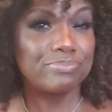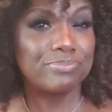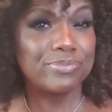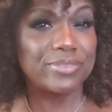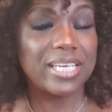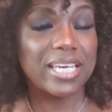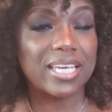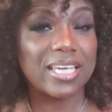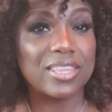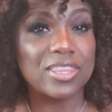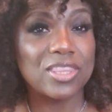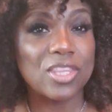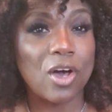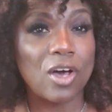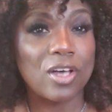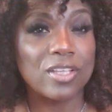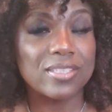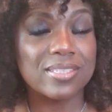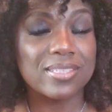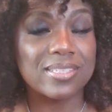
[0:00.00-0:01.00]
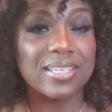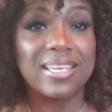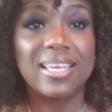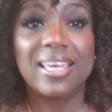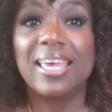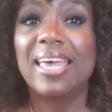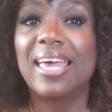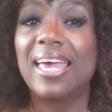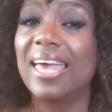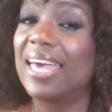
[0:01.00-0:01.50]
second thoughts,
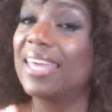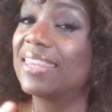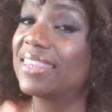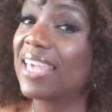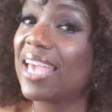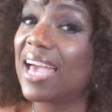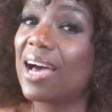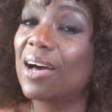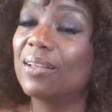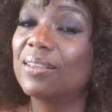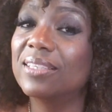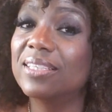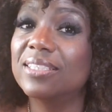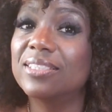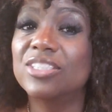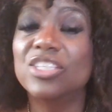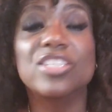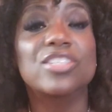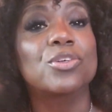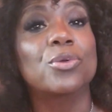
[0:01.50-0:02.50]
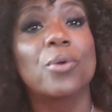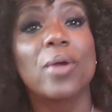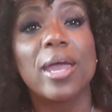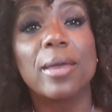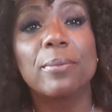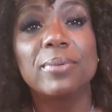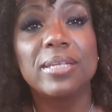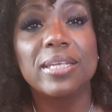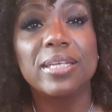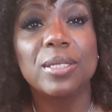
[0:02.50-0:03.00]
at the outlet, just
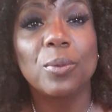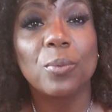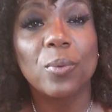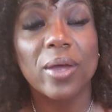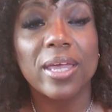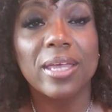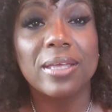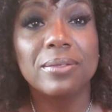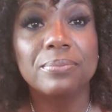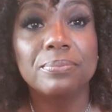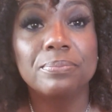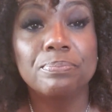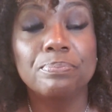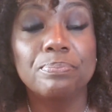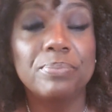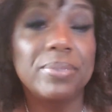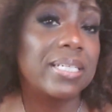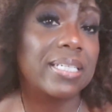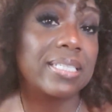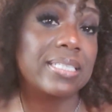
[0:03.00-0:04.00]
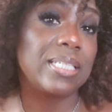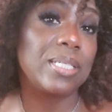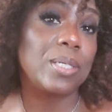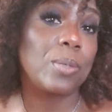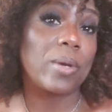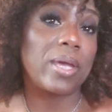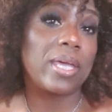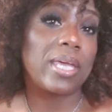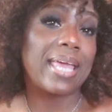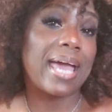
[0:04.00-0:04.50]
grab it anyway. Because
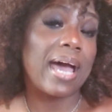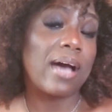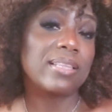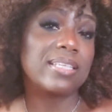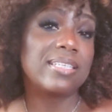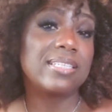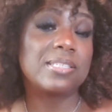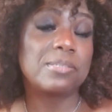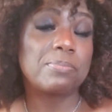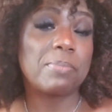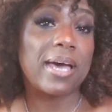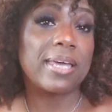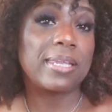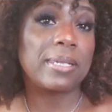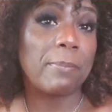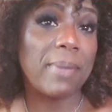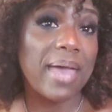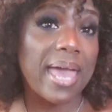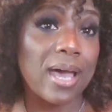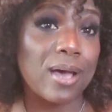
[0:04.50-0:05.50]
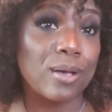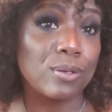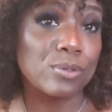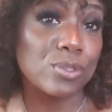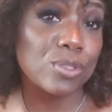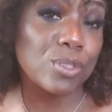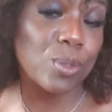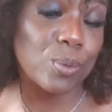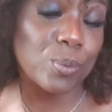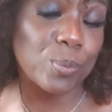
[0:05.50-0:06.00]
anyway, outlet is by the pound,
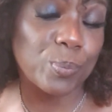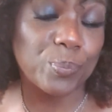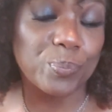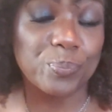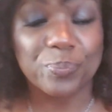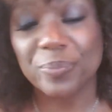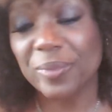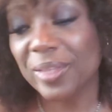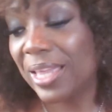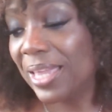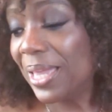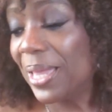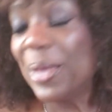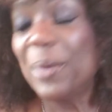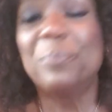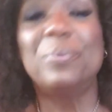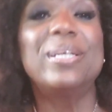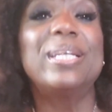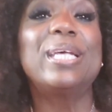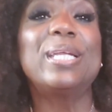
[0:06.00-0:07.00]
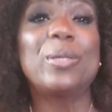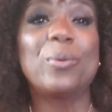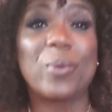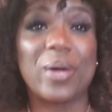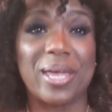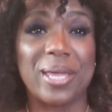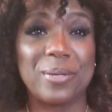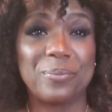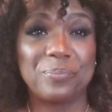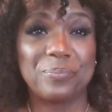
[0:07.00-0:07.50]
so. But
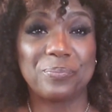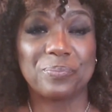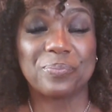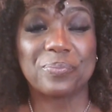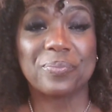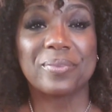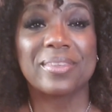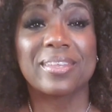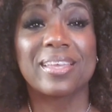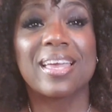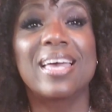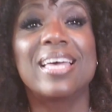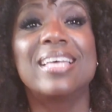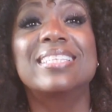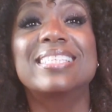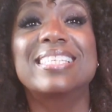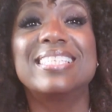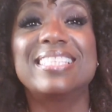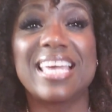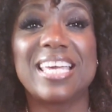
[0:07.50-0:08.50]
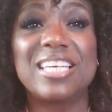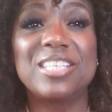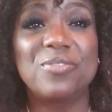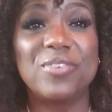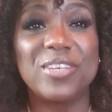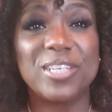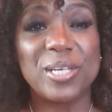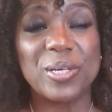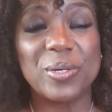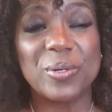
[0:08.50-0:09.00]
anyway, today's
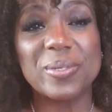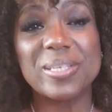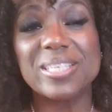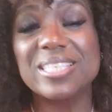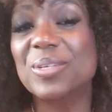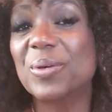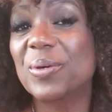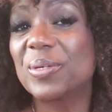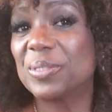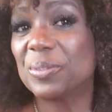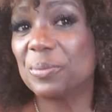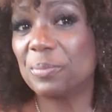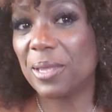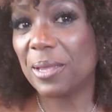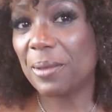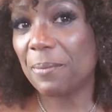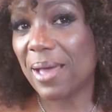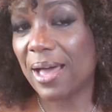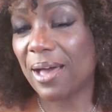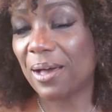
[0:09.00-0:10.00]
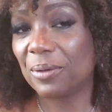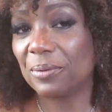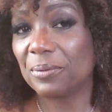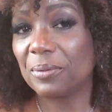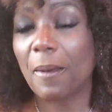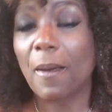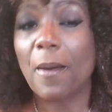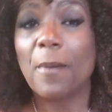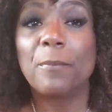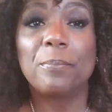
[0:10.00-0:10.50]
video is going to be about
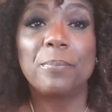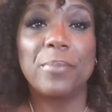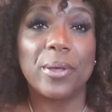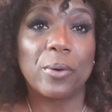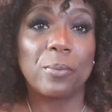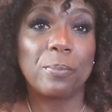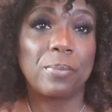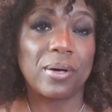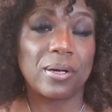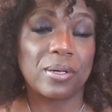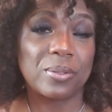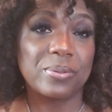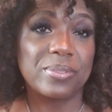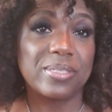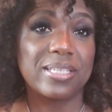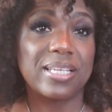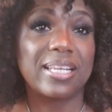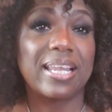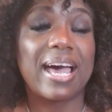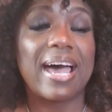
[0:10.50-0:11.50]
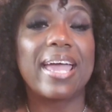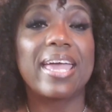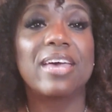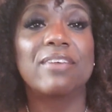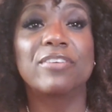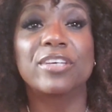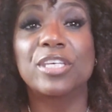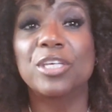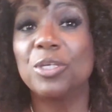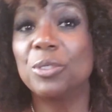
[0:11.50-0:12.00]
belt buckles that I
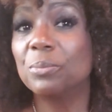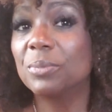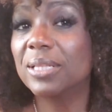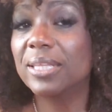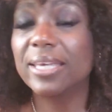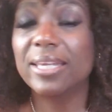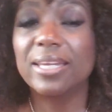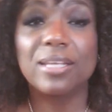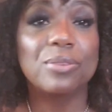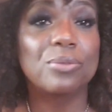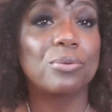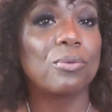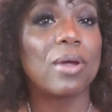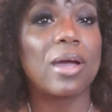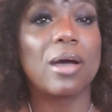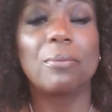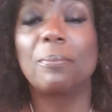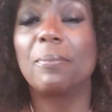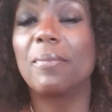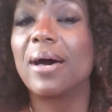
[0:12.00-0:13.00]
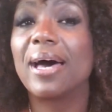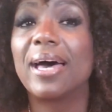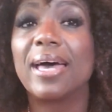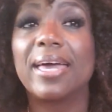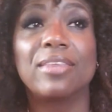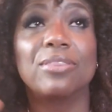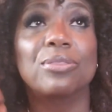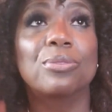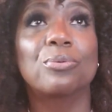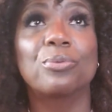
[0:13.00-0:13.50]
have accumulated throughout
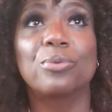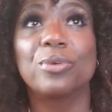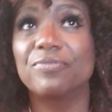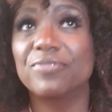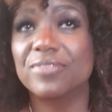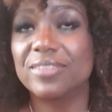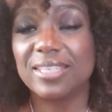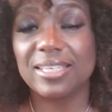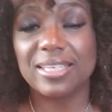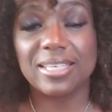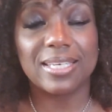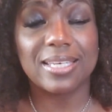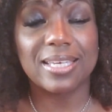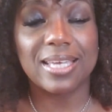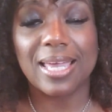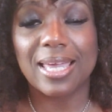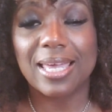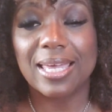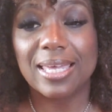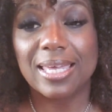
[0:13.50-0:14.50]
my thrifting